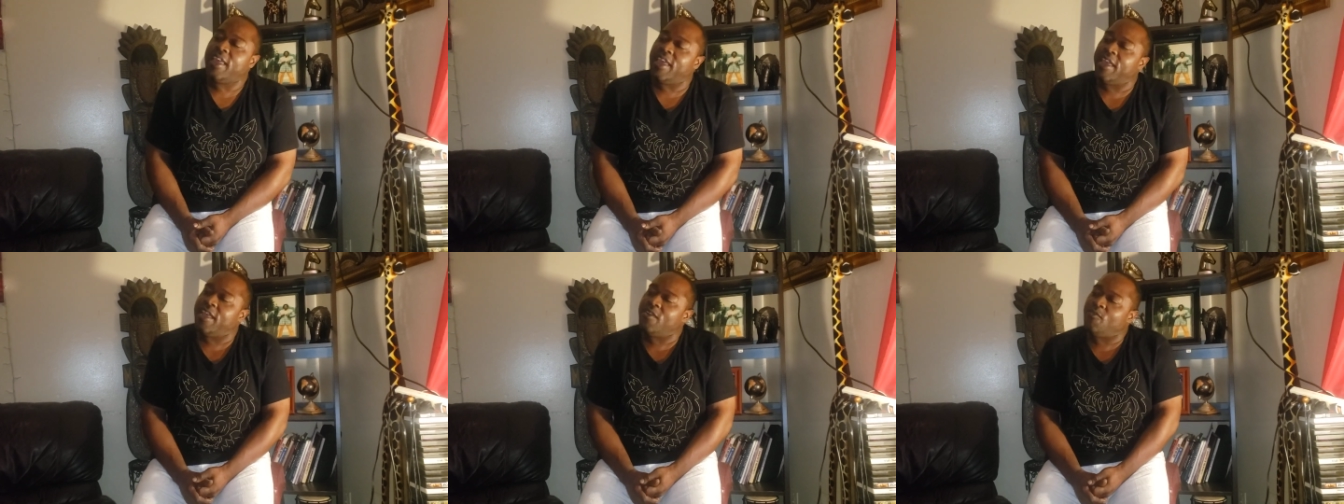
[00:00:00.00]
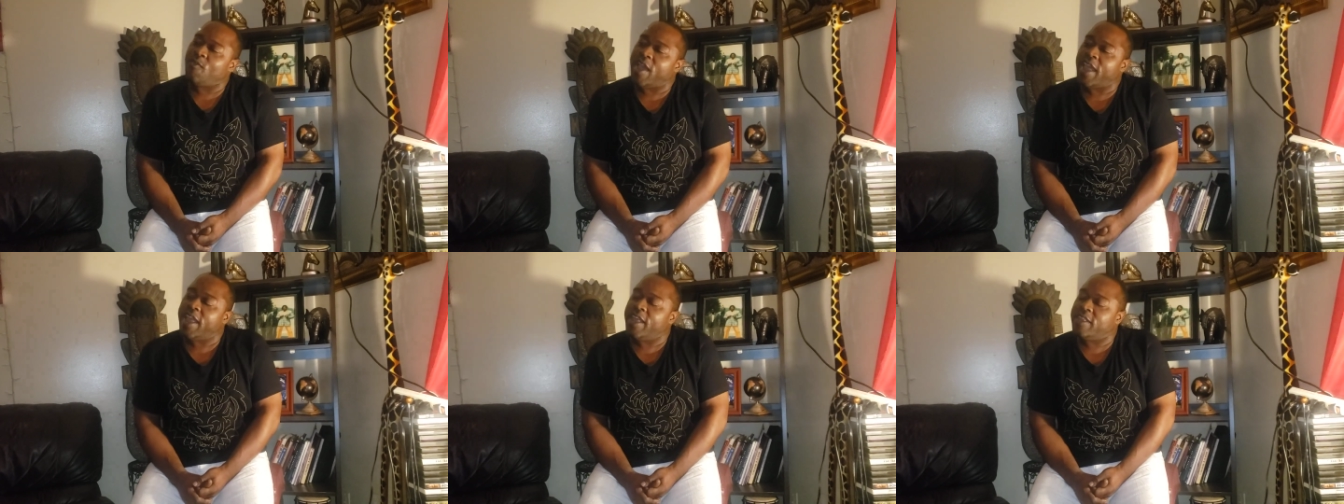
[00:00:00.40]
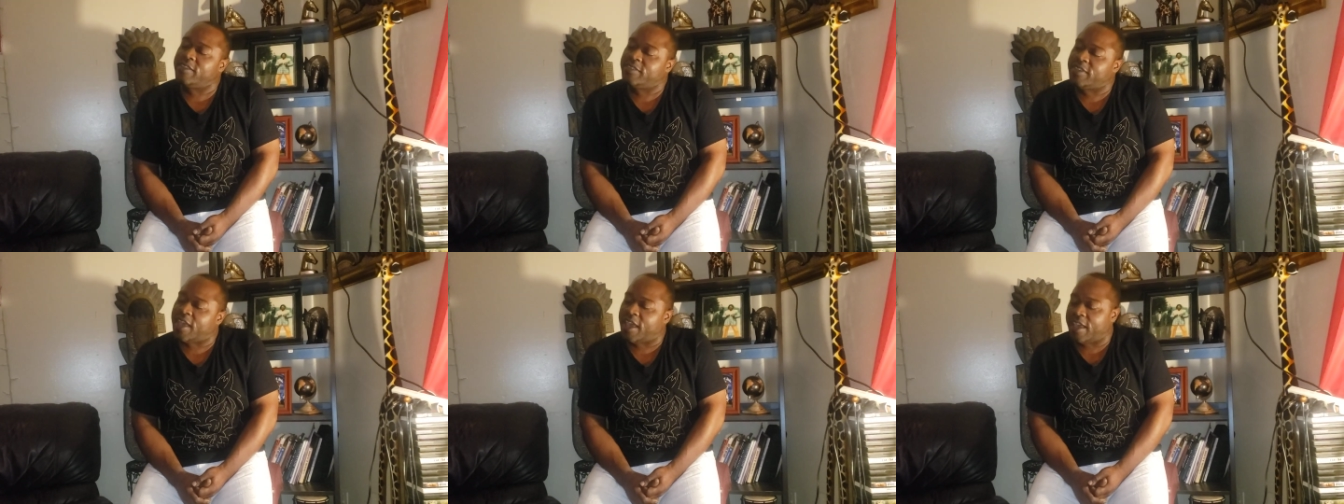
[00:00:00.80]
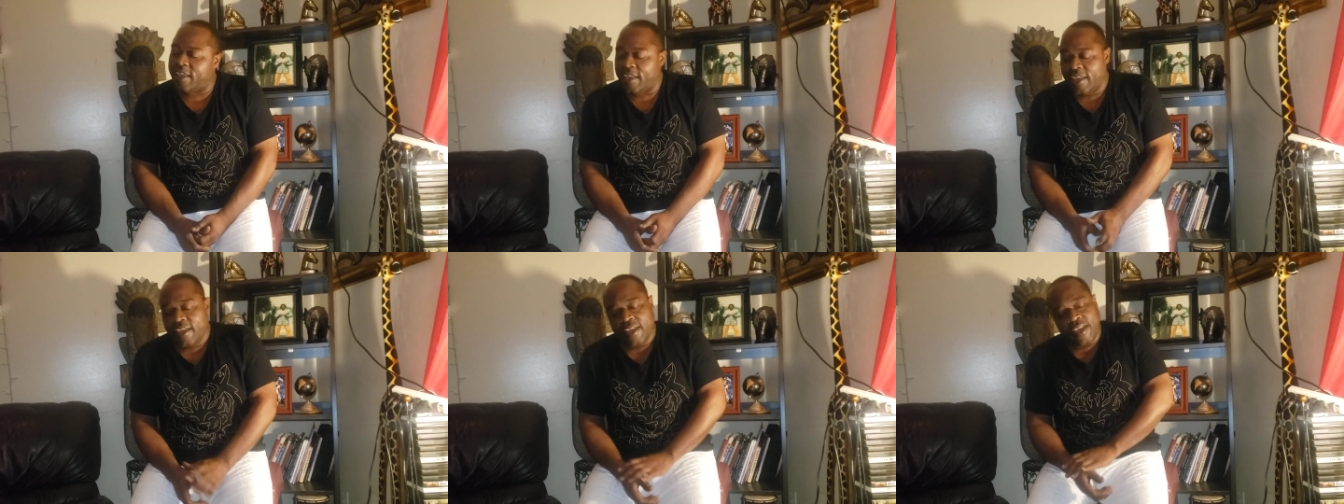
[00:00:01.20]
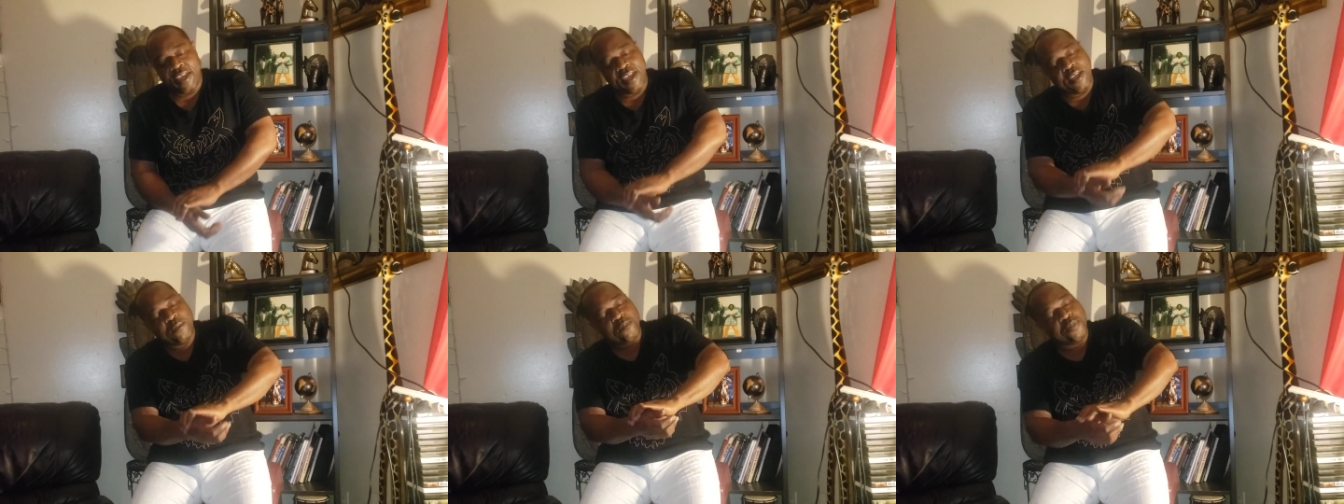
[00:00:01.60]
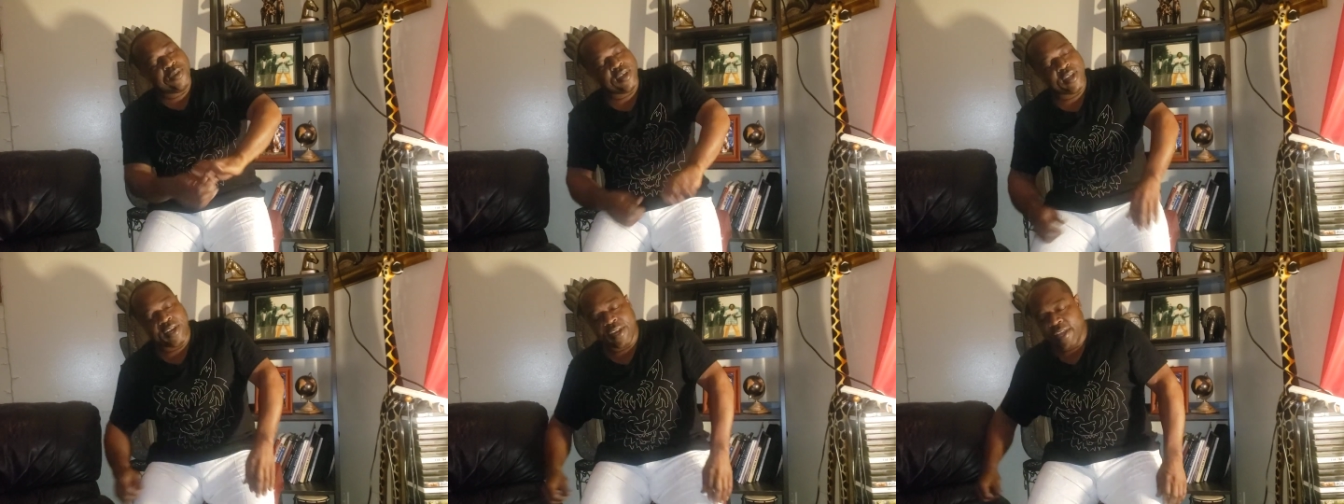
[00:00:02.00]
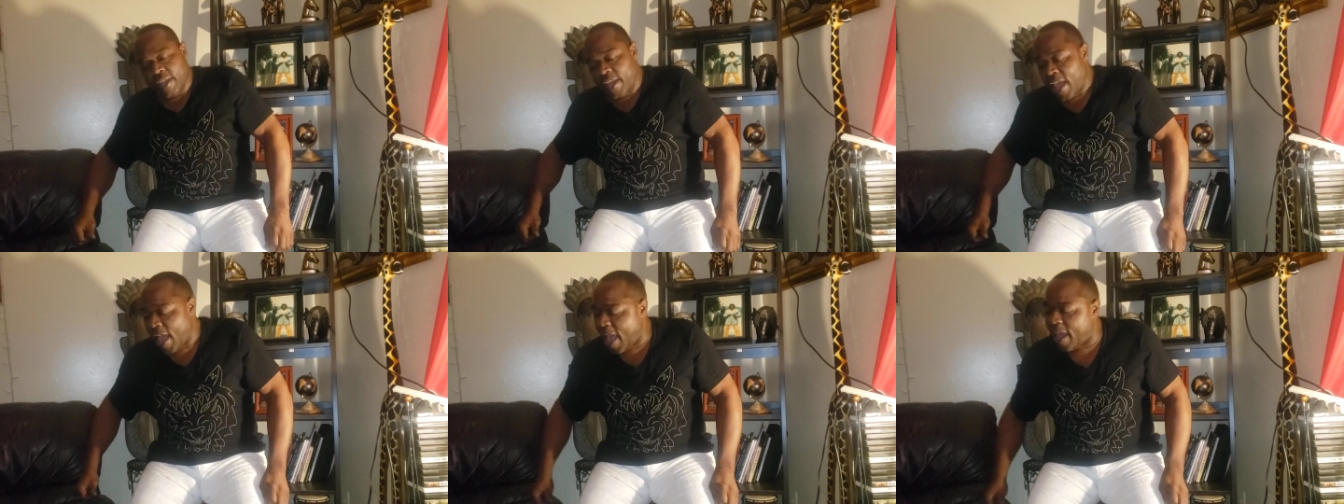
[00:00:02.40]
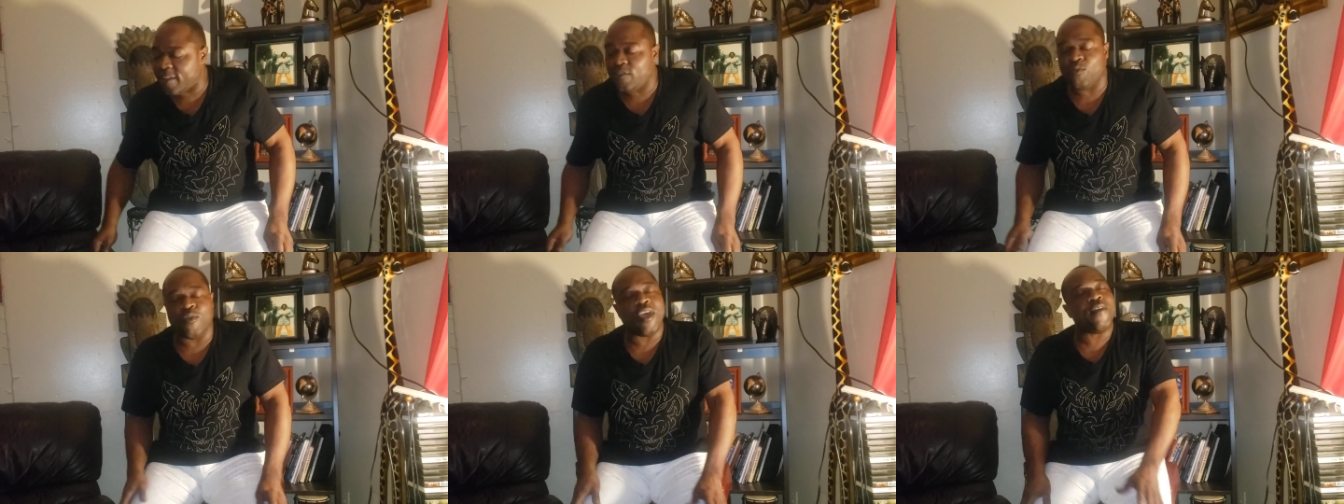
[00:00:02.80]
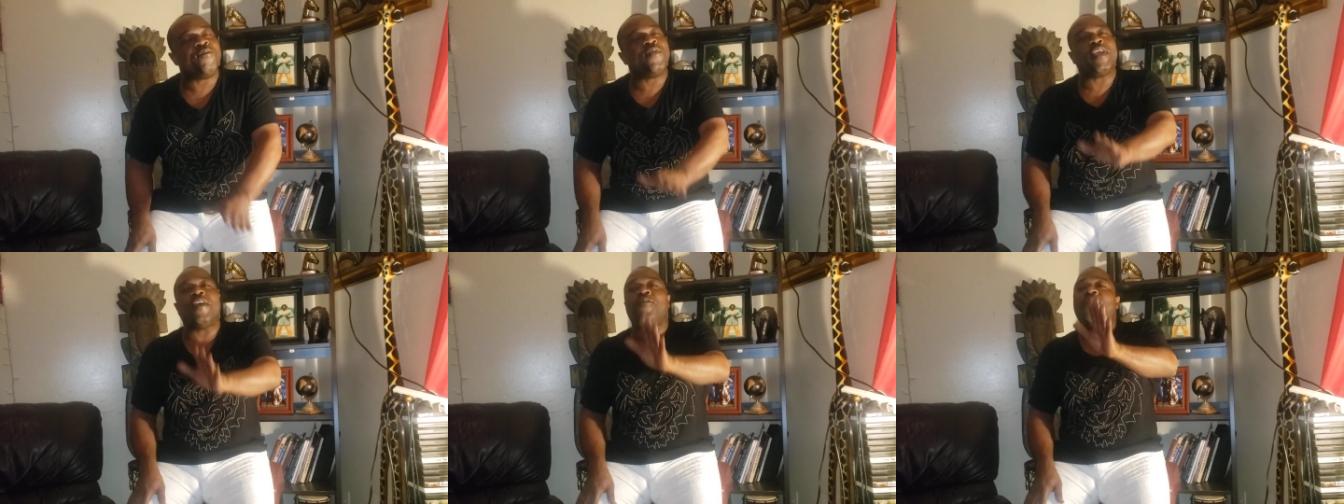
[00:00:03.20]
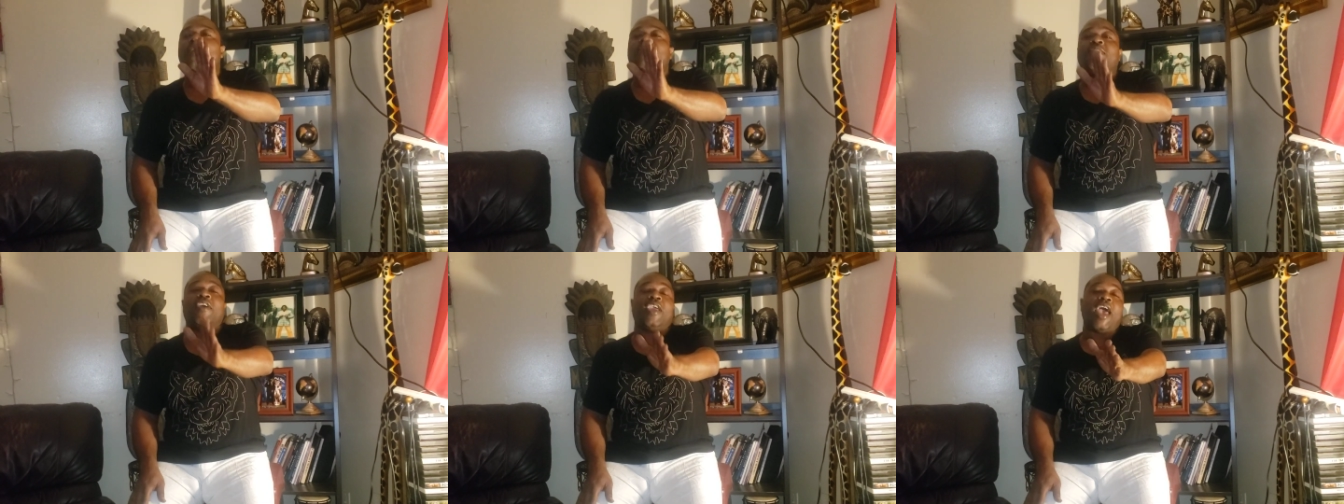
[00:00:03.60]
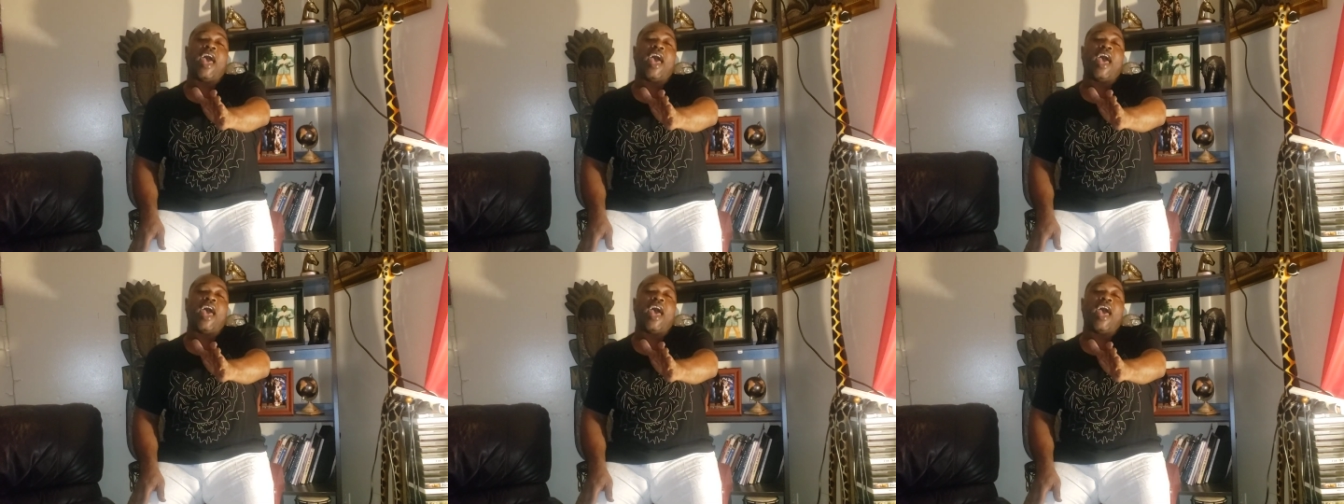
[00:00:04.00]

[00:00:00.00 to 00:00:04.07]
And Wayne said he put, I swear if it's a